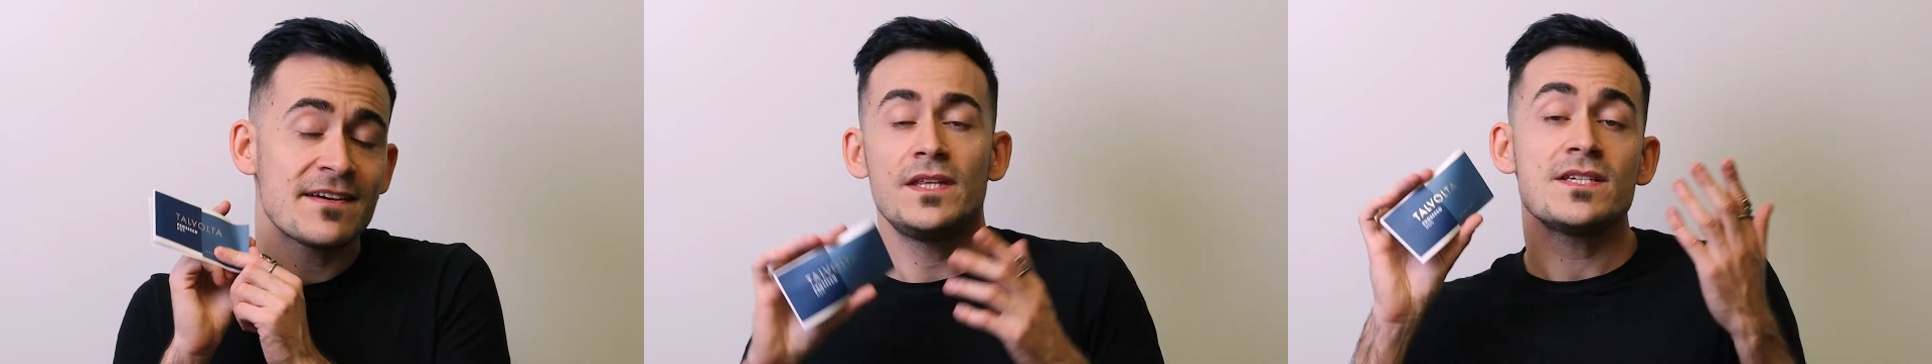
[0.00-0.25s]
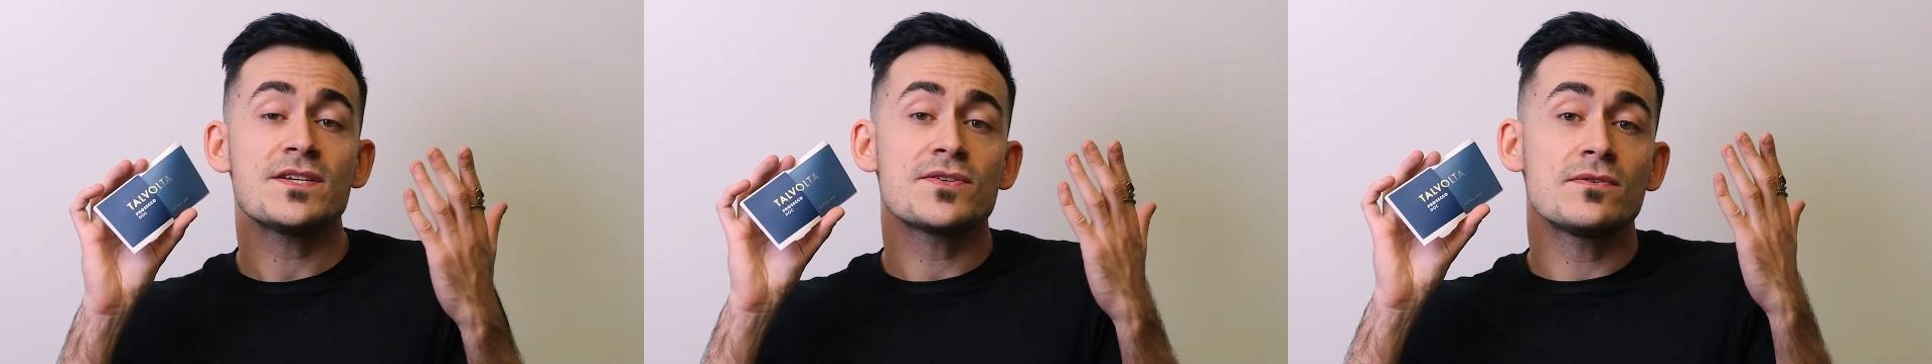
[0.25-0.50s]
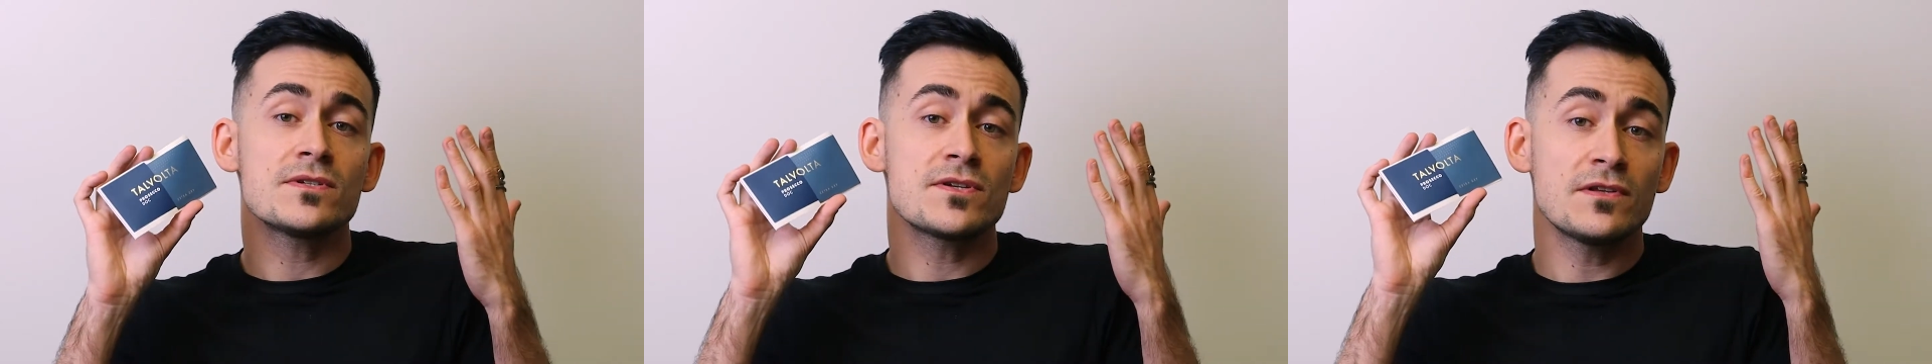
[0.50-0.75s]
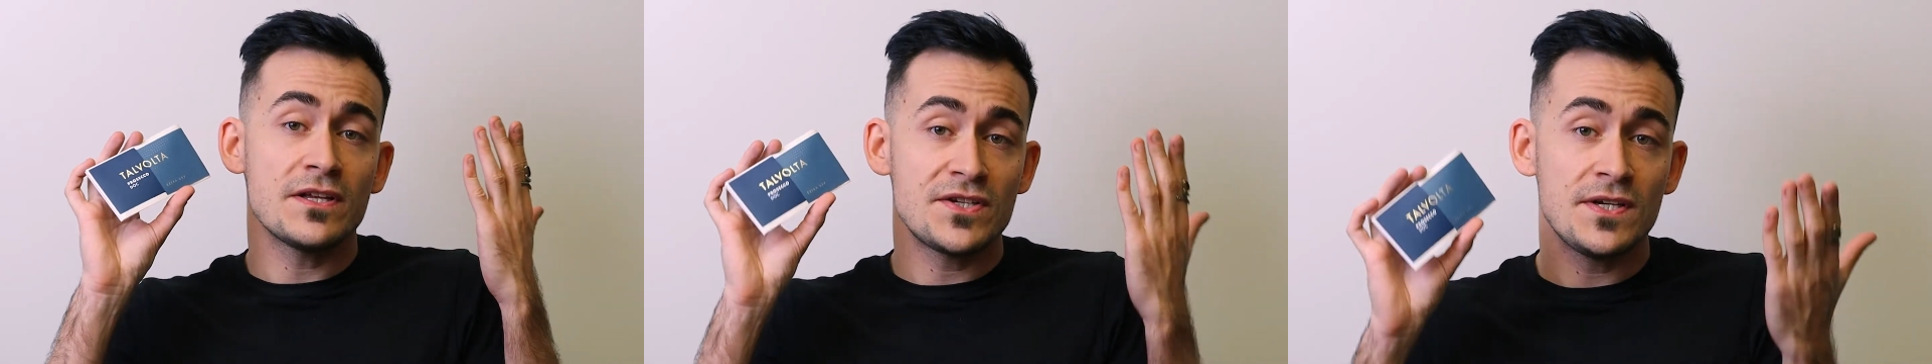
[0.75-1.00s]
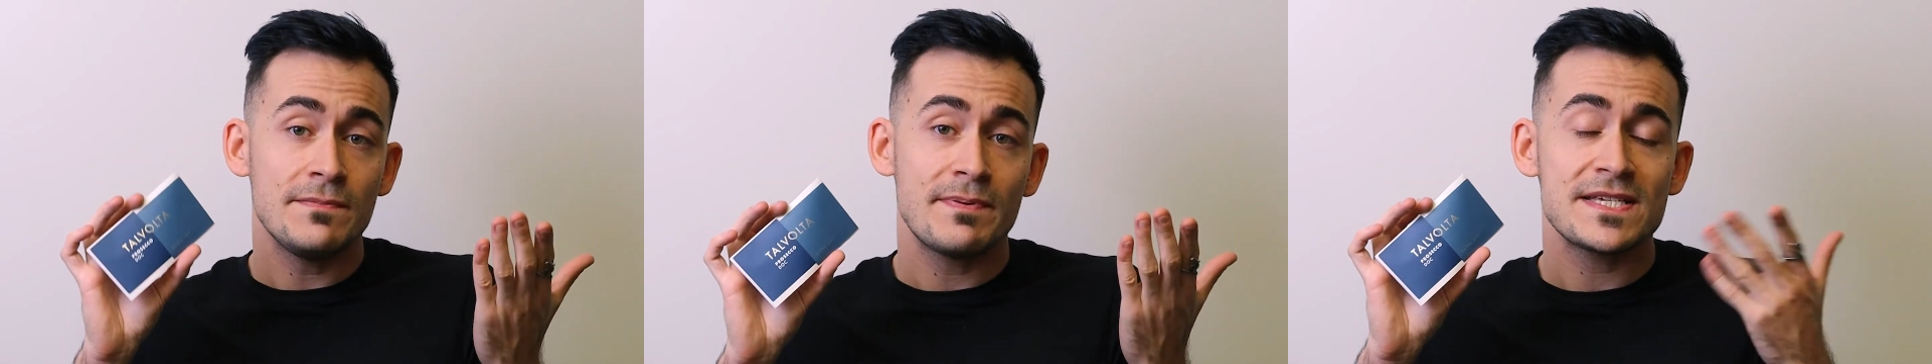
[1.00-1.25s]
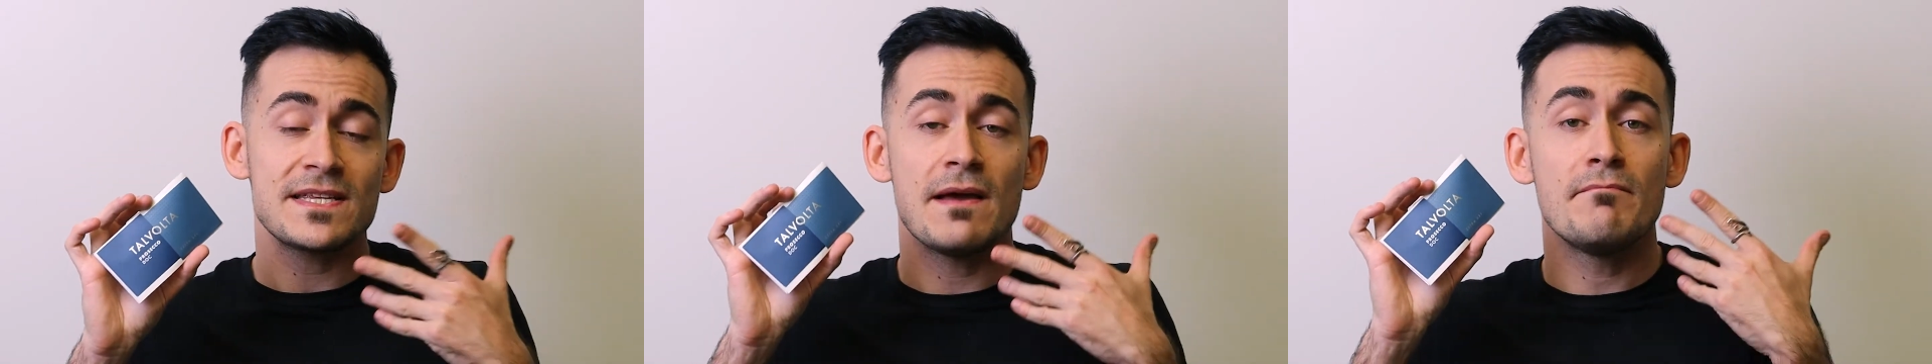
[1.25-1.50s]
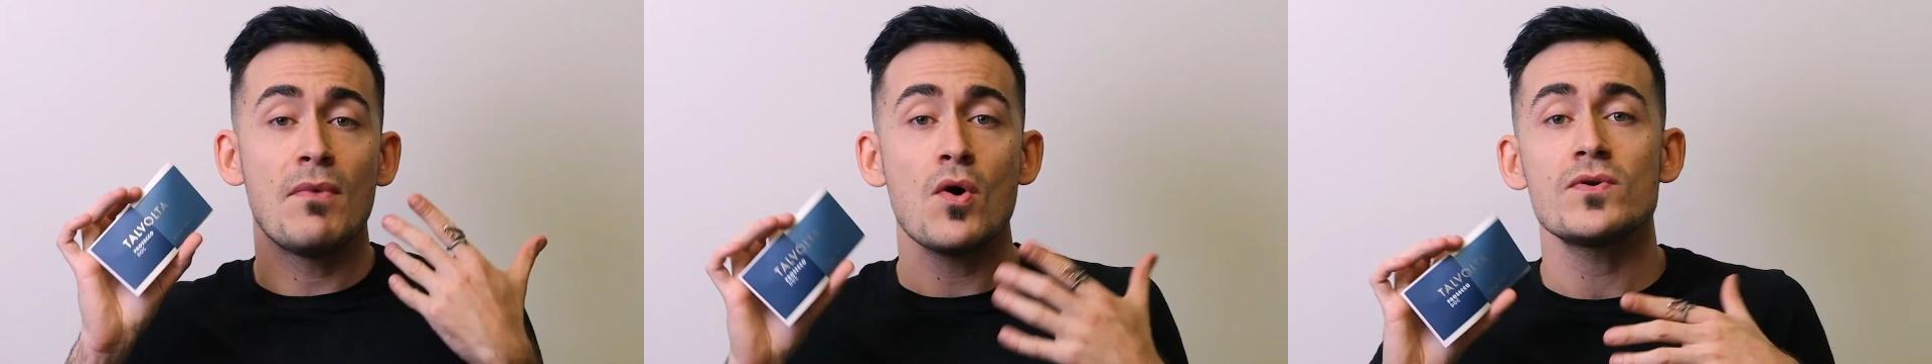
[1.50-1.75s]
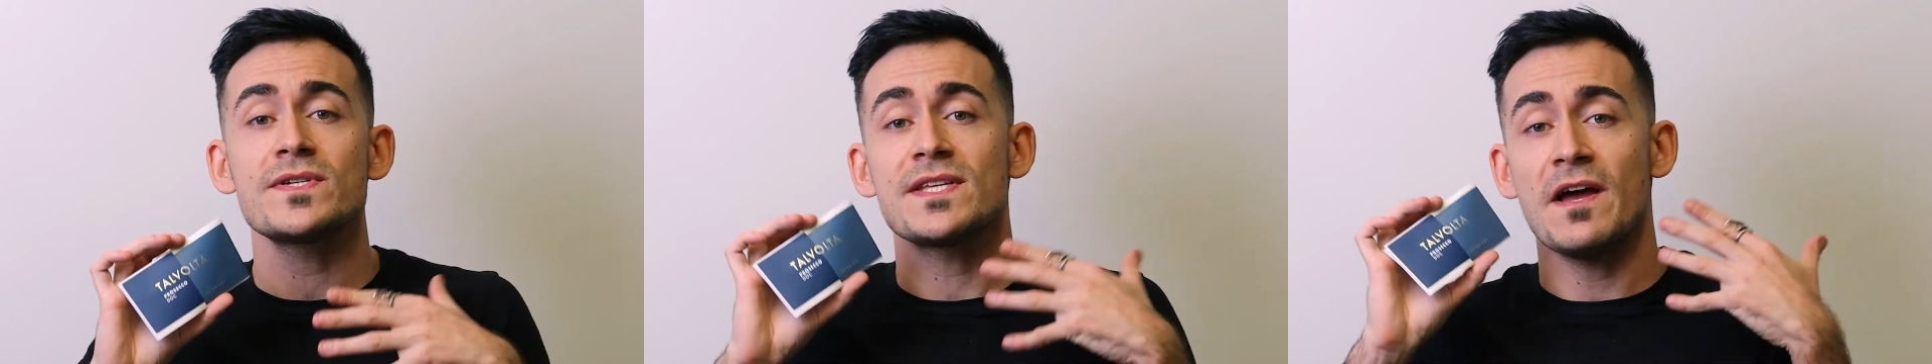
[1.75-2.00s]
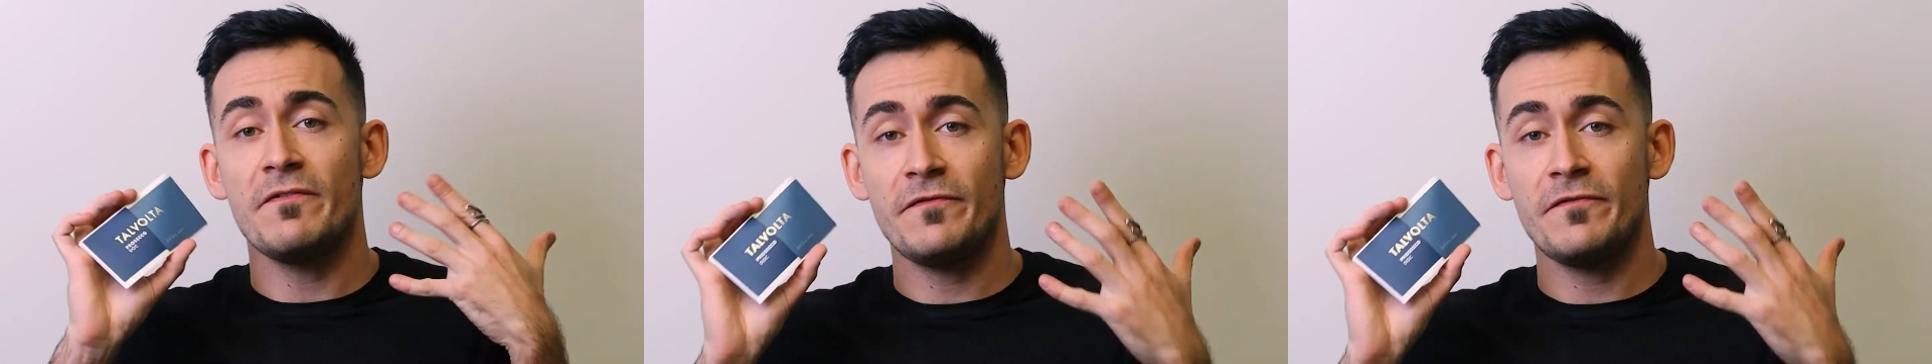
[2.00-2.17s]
this is also the cheapest and most